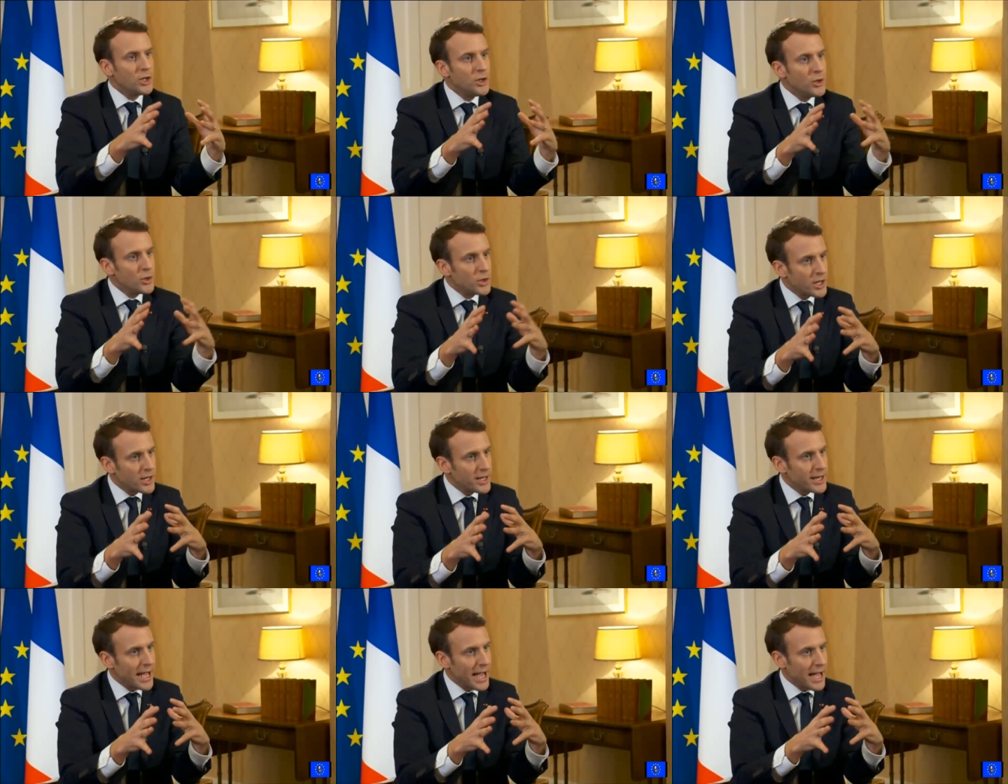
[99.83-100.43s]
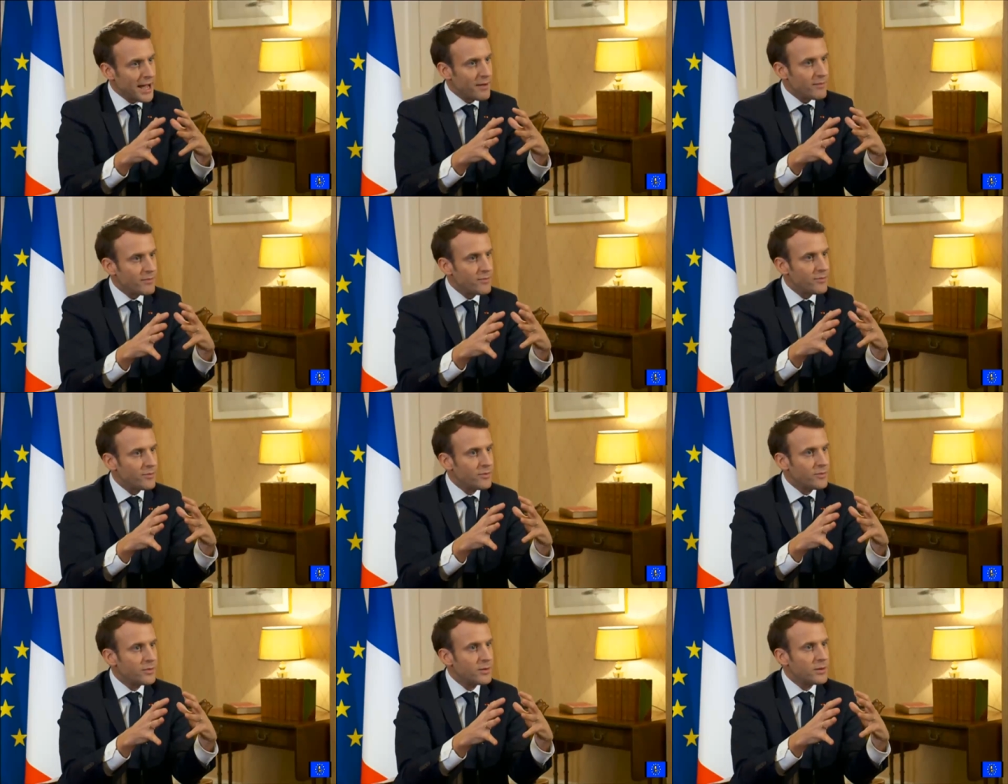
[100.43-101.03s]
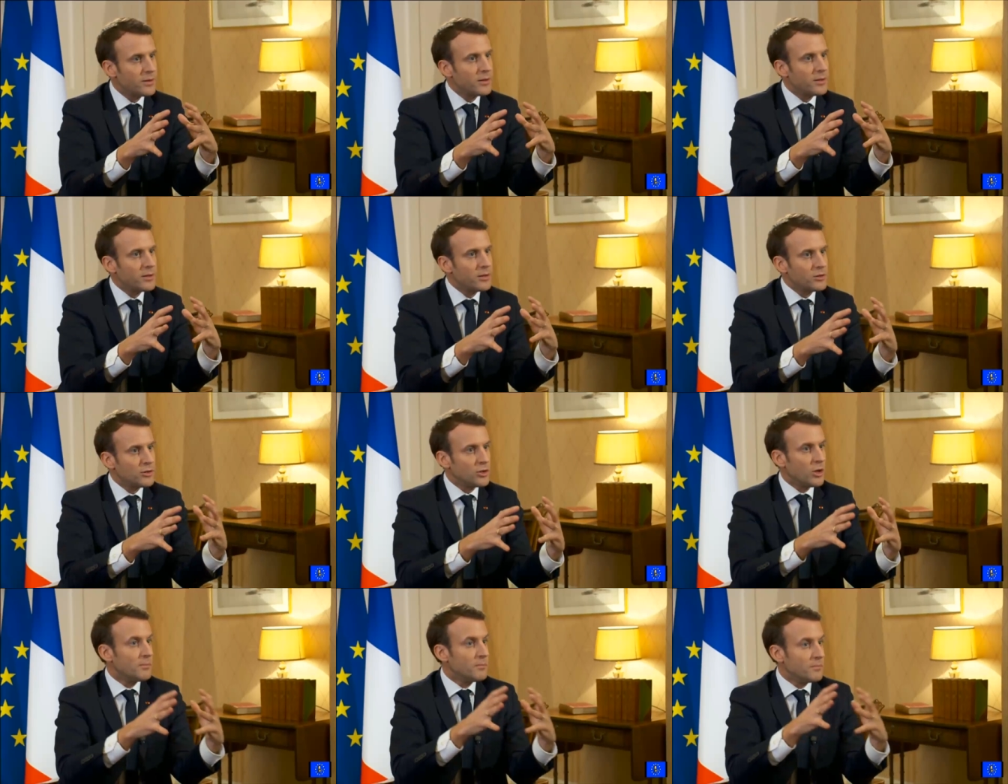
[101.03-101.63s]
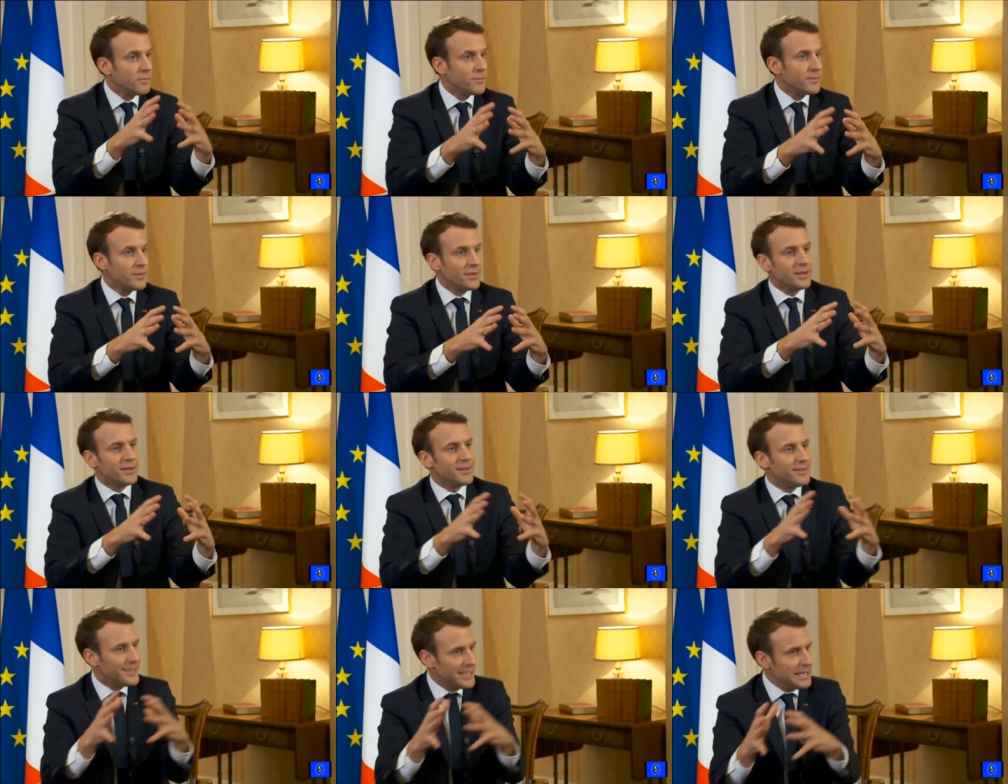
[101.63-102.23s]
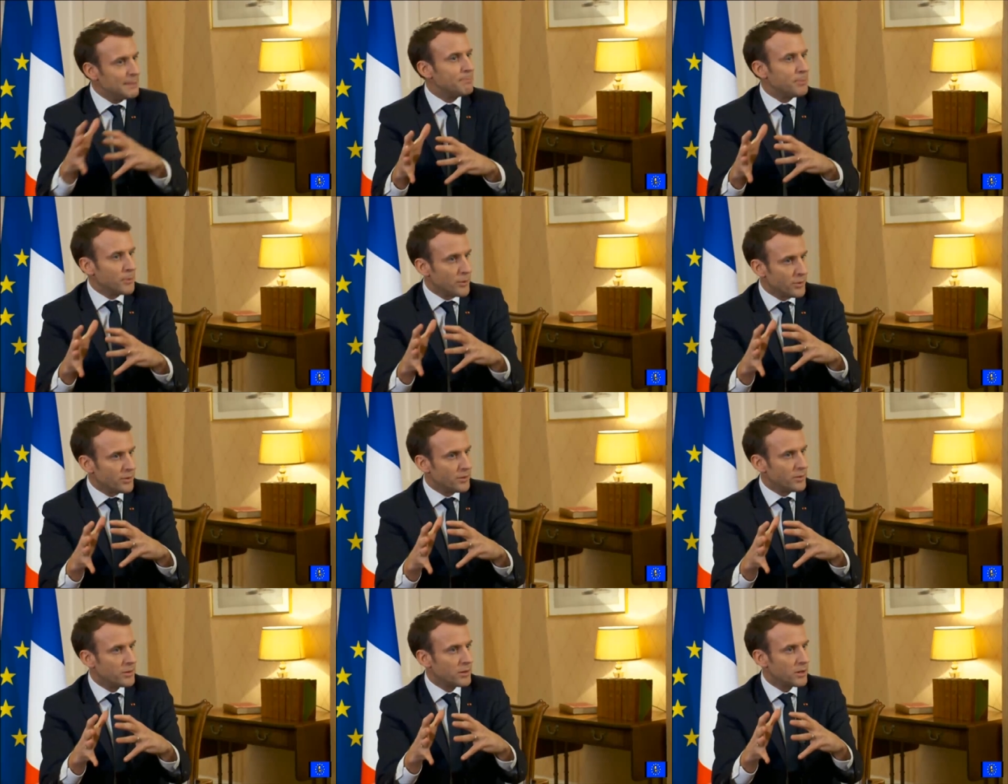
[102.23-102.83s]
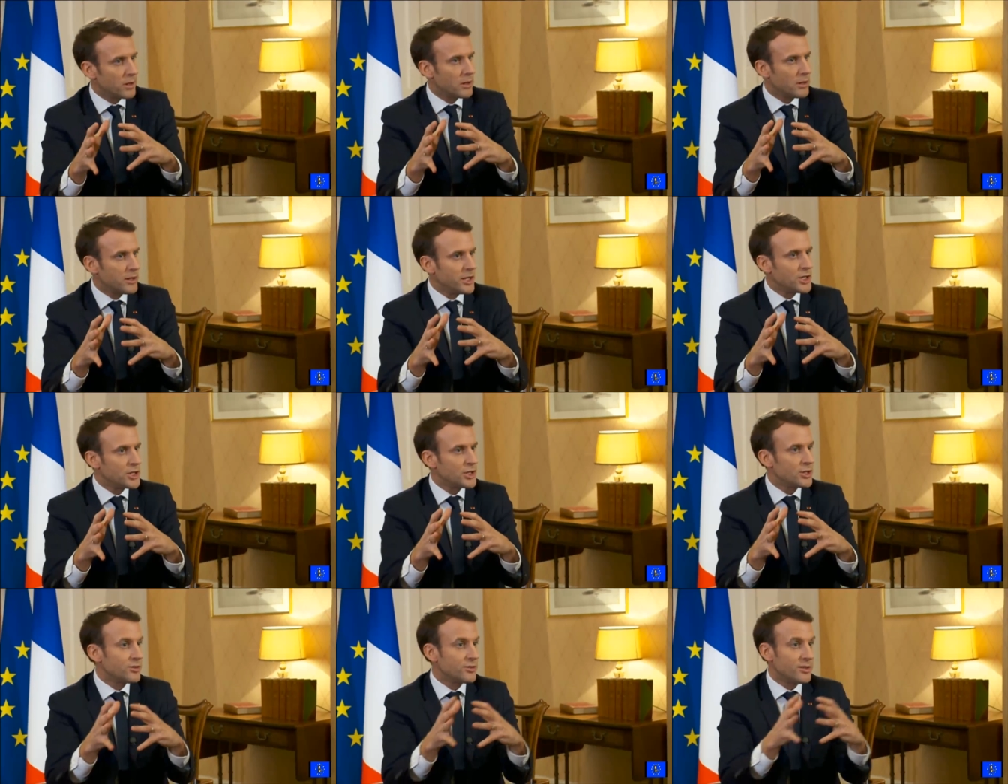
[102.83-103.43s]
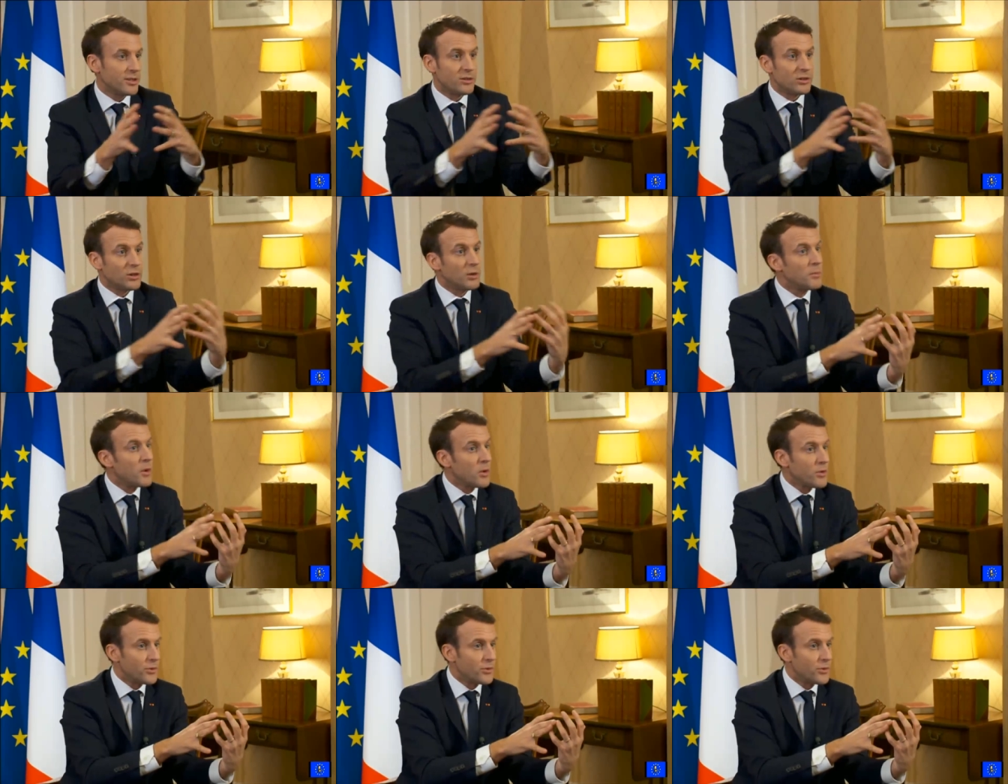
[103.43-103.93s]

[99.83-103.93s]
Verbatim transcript: you can have some deeper relations than some